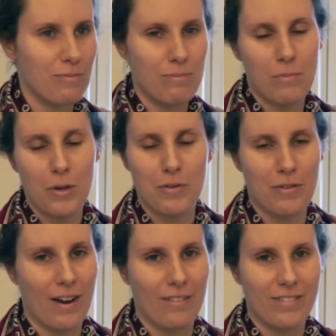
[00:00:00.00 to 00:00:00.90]
moved
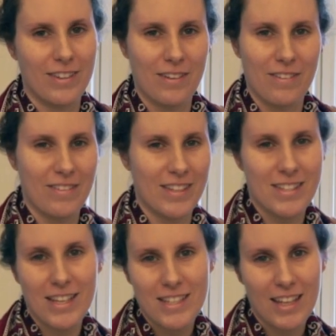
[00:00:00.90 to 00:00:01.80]
around the
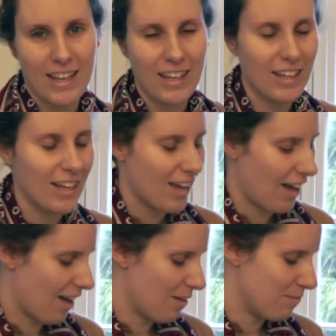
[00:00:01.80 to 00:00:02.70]
city,
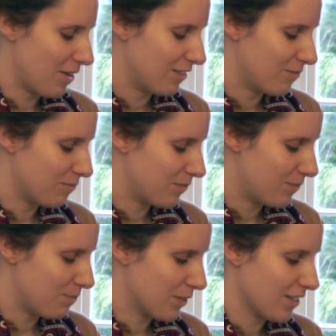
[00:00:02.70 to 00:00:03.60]

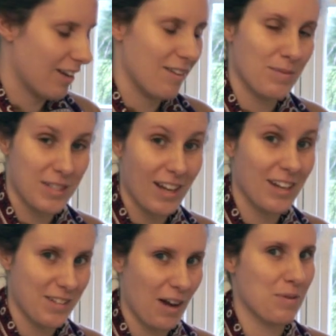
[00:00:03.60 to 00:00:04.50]

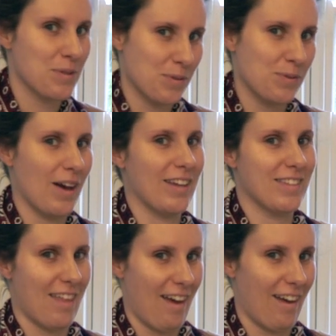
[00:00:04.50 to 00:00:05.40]
masala chai was always
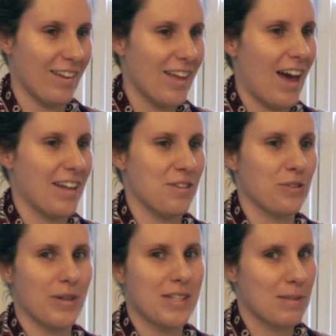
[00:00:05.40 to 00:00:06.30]
there, and you
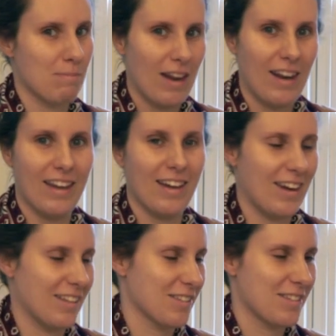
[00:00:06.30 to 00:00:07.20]
could always smell it,
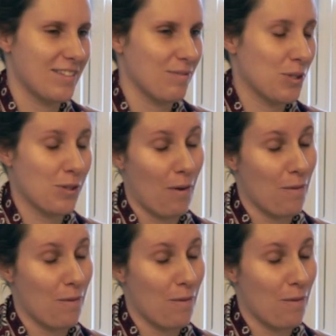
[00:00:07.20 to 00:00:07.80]
and it just was so